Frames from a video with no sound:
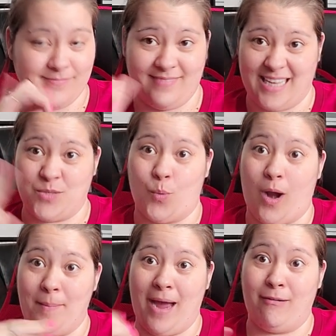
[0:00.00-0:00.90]
That's where
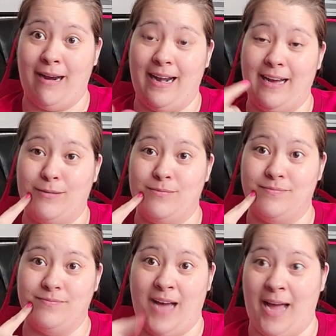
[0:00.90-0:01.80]
I'm at right now.
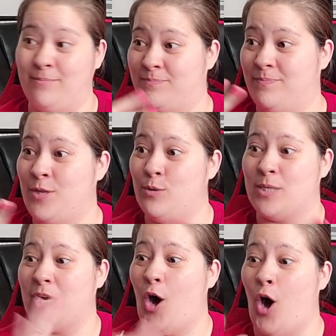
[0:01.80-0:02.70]
I'm
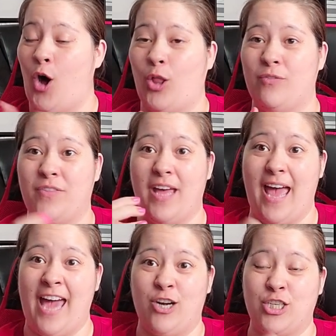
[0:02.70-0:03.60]
using all of the
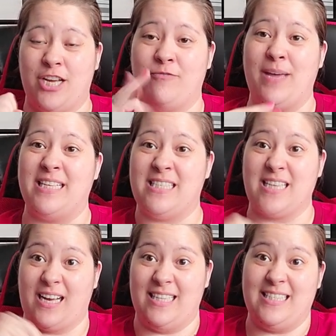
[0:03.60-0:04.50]
energy of being
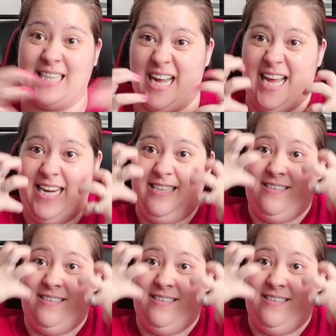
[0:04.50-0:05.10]
stuck inside